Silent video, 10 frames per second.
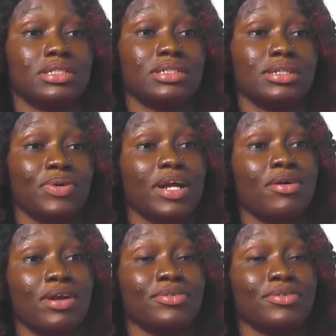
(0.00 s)
when I
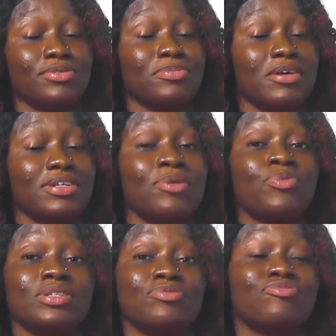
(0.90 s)
got out of the marriage, it
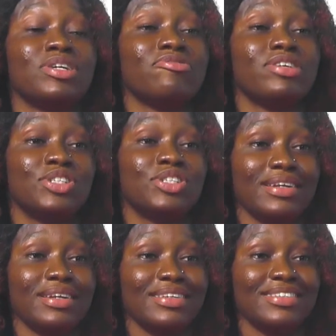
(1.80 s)
was really, really
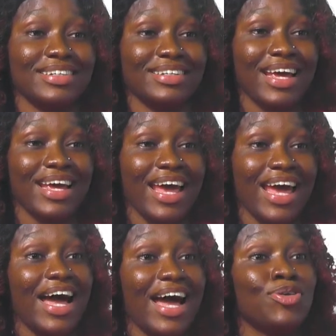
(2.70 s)
challenging.
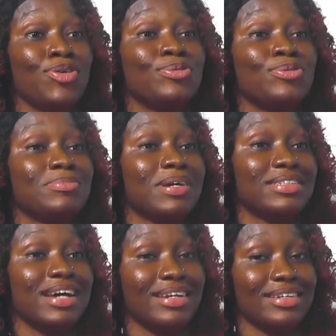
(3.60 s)
And I used my
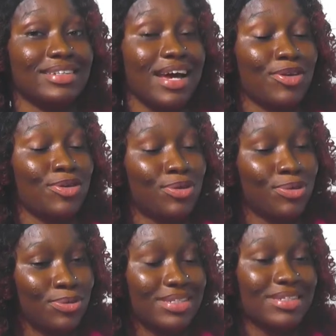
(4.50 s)
talent. I
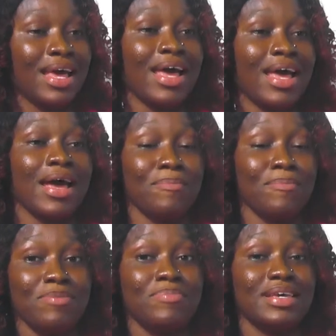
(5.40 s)
used
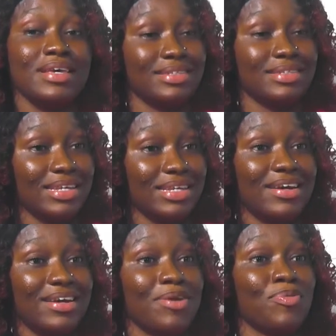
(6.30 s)
me being a
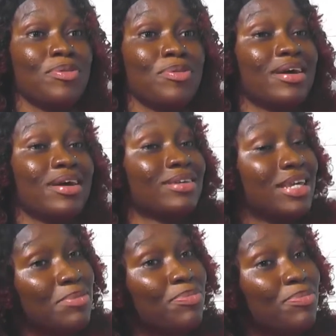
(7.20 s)
singer, and with a
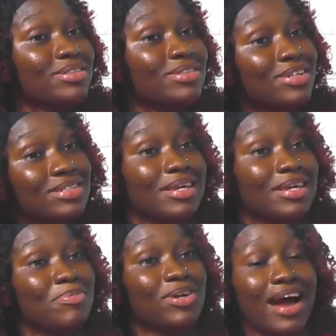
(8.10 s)
keyboard, just a
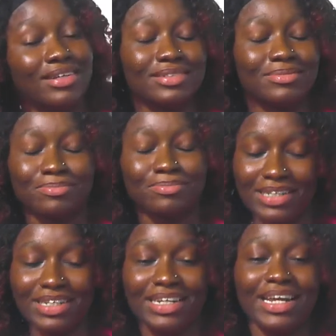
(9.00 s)
keyboard I had
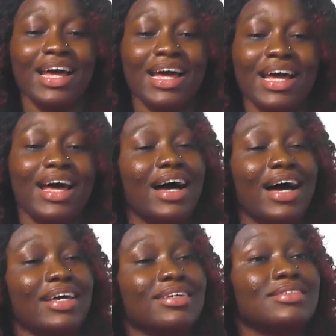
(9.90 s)
back then,
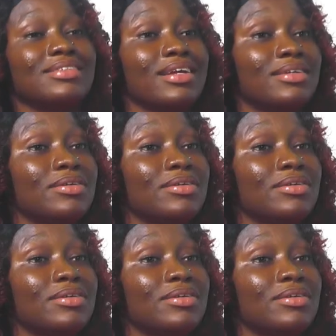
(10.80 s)
I started